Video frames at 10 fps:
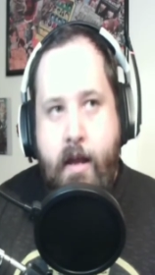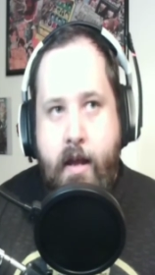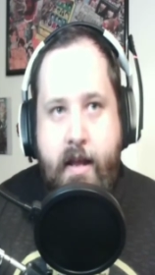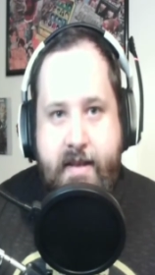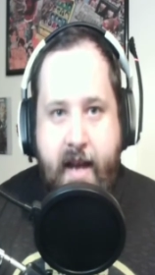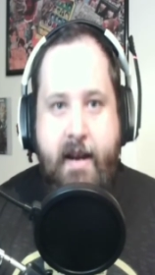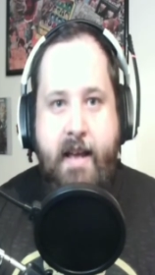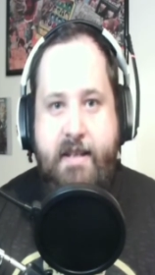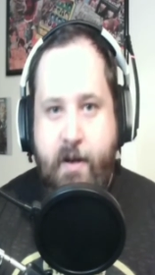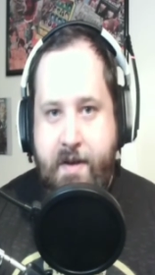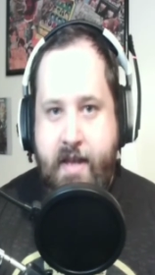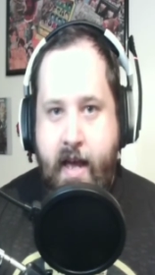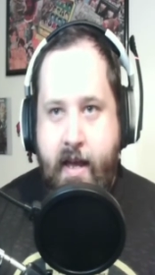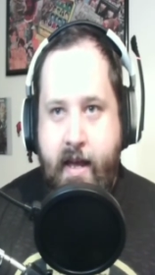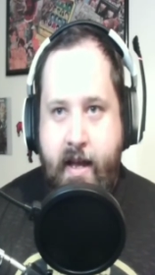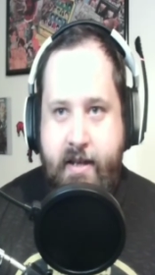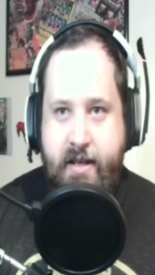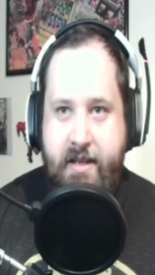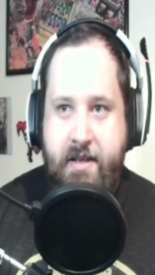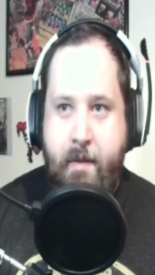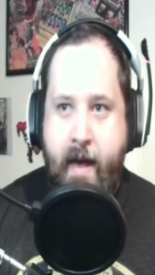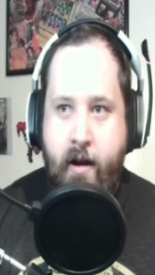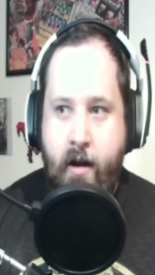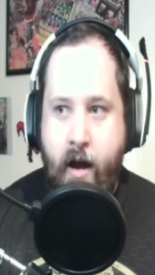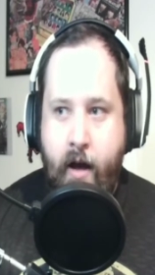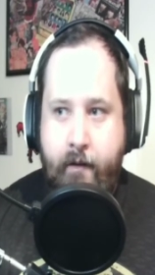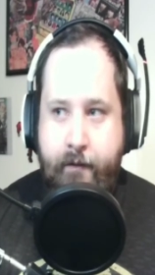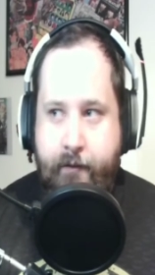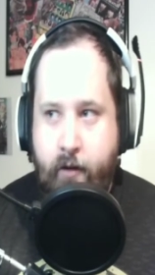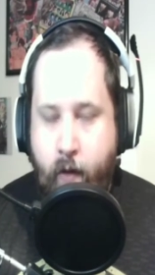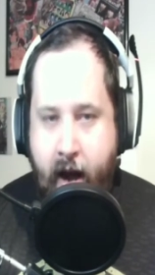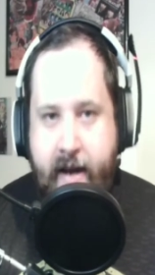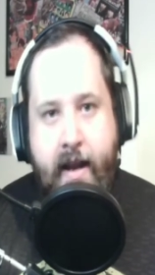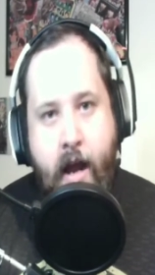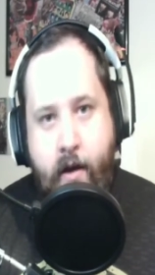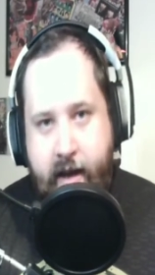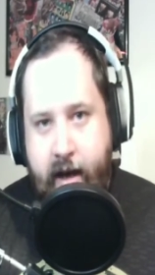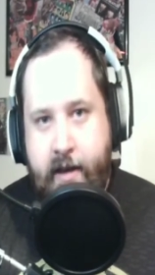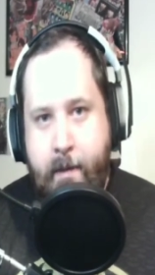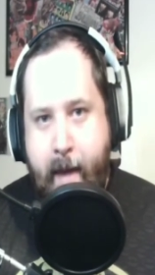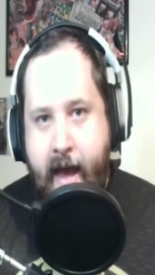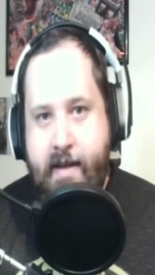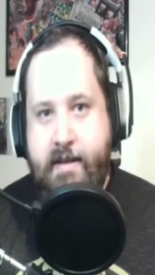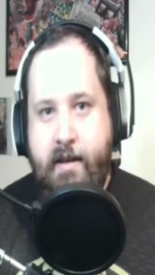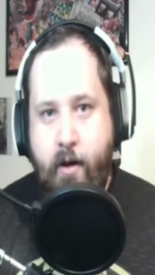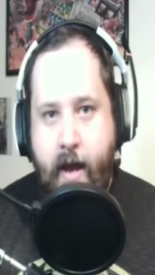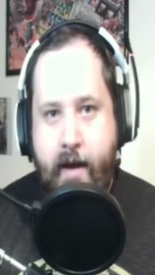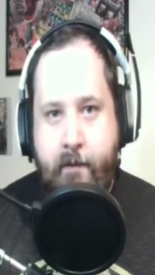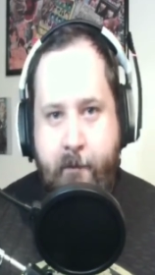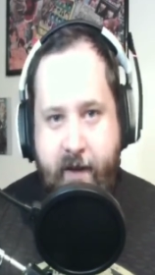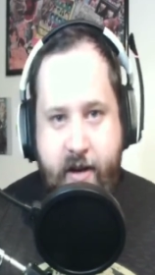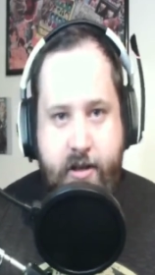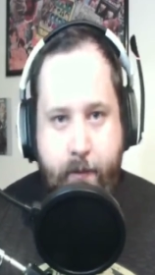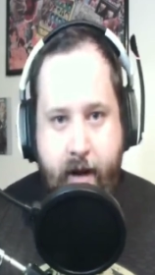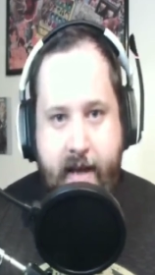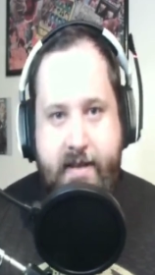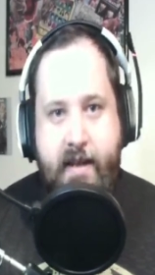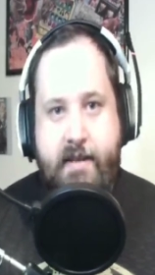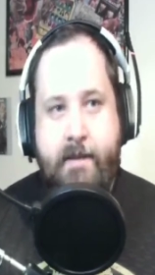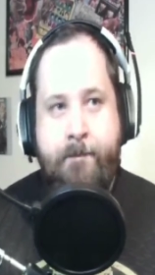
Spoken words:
It's kind of nice knowing that it's just a matter of grinding it out and getting the mats to go ahead and finish the process.